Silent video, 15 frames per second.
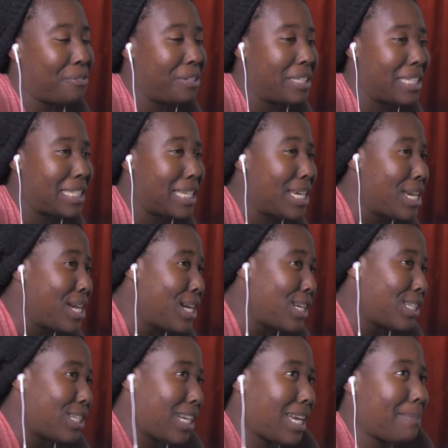voice
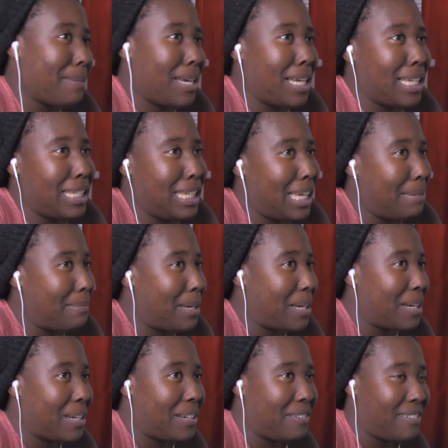talk about like my
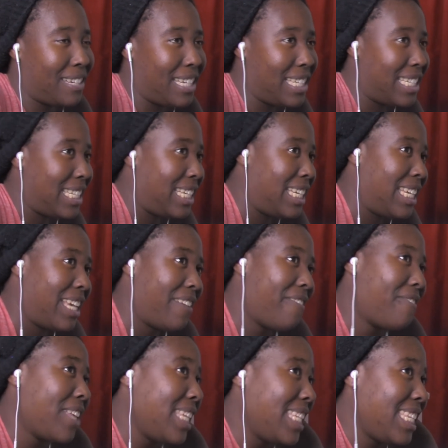crazy
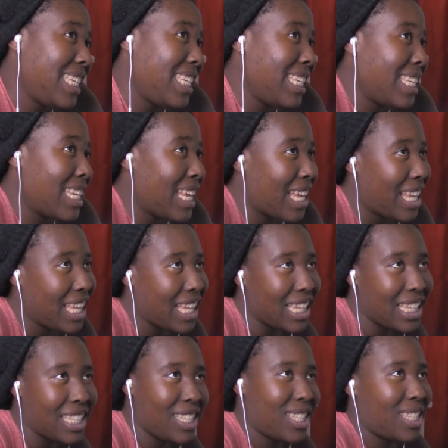fun
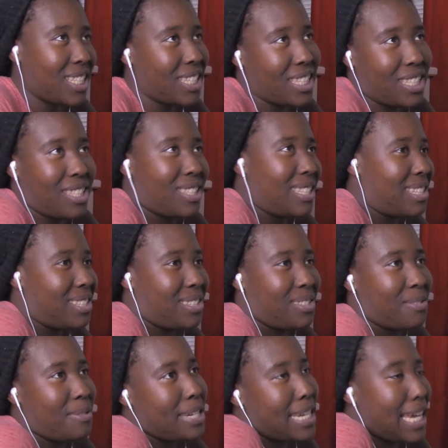
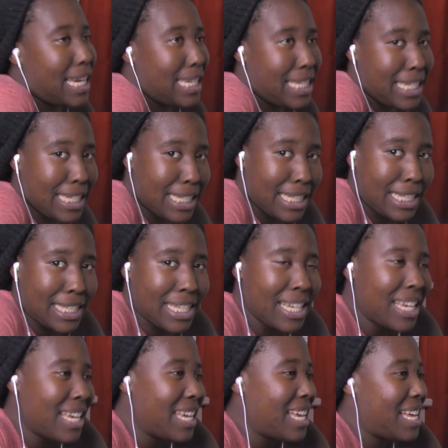sweet ideas.
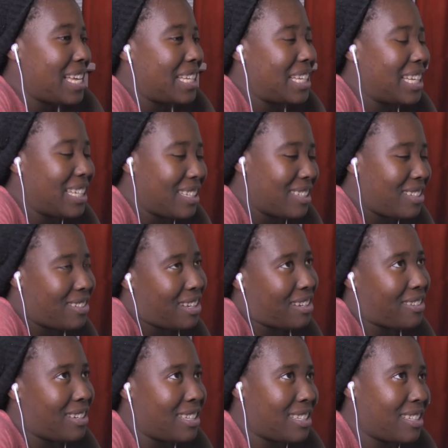They're not
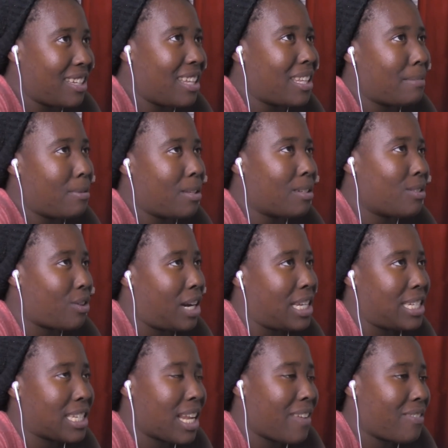crazy. I think crazy
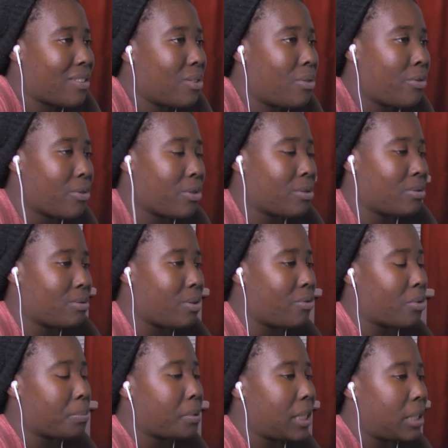is kind of an
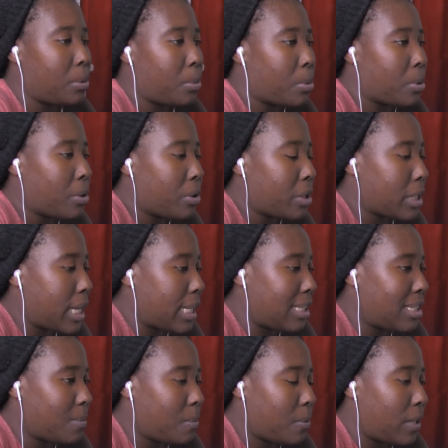overplayed word at
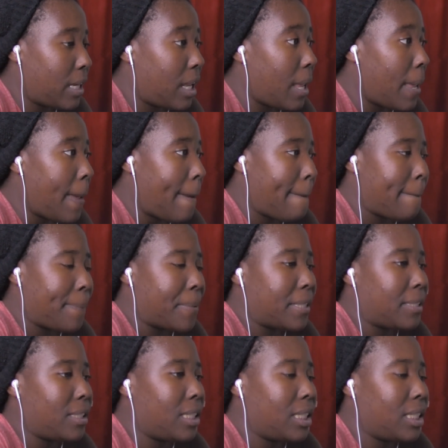this point, but